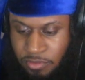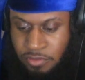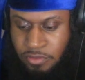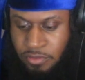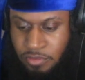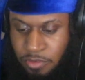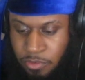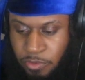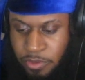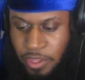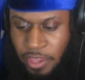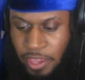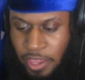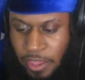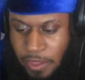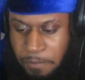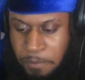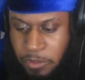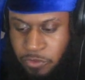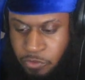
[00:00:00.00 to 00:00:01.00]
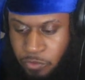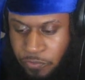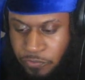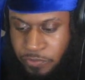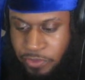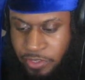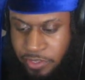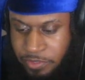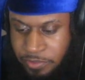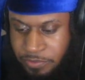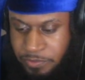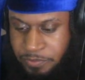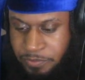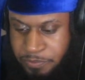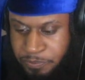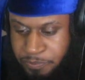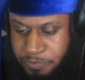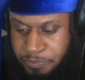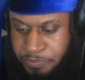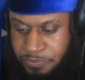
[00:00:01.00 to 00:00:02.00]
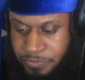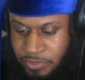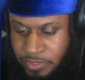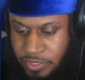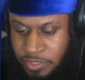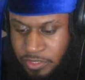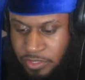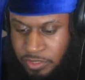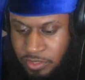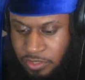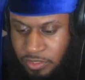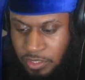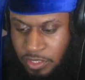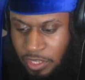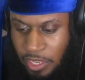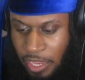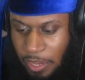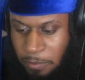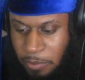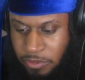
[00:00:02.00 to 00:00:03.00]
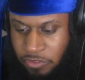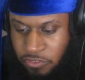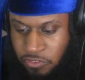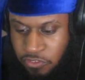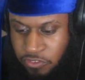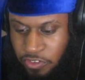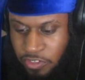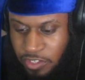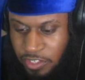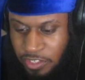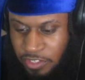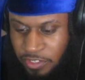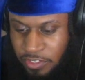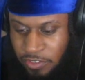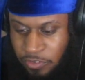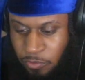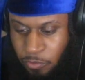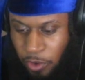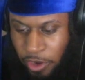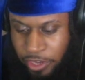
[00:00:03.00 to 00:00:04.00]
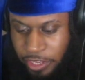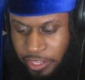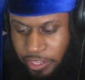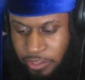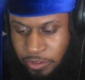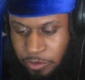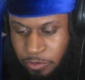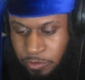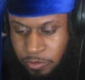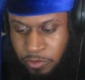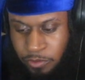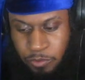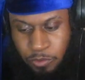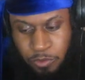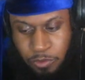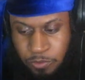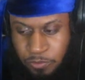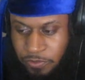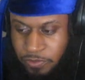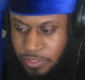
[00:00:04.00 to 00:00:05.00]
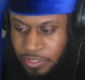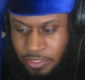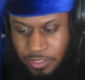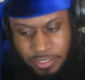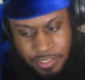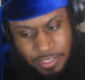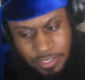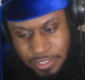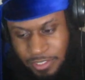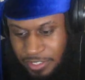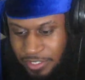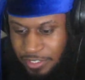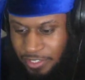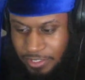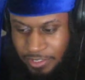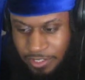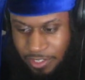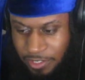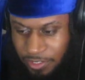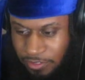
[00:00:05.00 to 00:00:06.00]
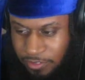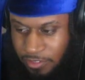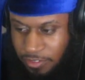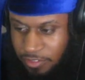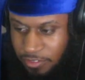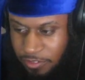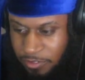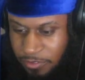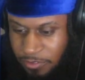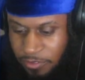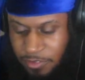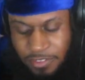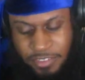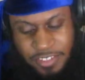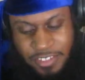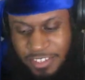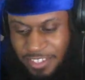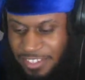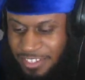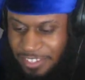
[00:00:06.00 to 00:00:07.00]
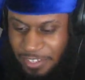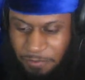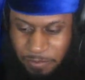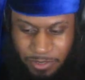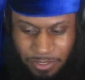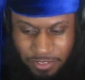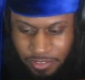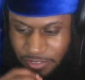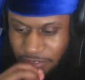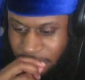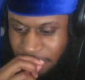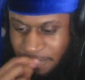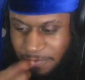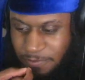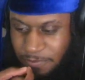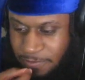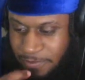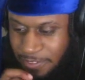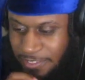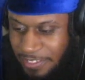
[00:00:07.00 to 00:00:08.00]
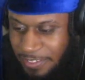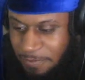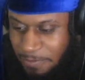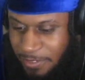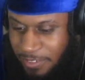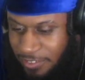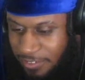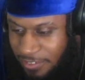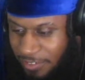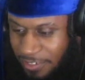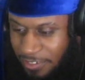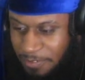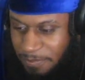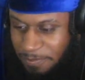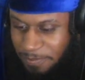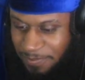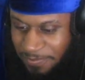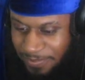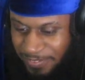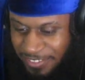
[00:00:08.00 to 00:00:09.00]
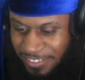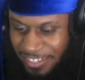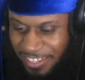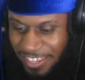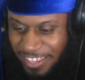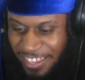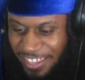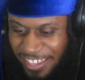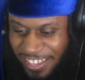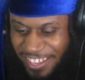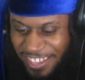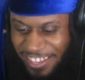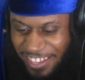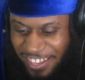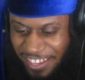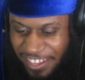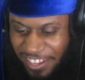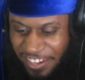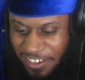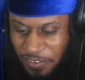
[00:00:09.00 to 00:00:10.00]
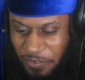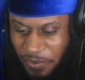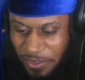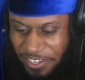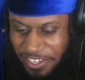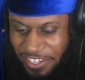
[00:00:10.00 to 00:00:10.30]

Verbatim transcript: Okay, I mess with it. Everybody's just chilling. Giku, whew, things are just. Let me just. Let me shut up. Anyway.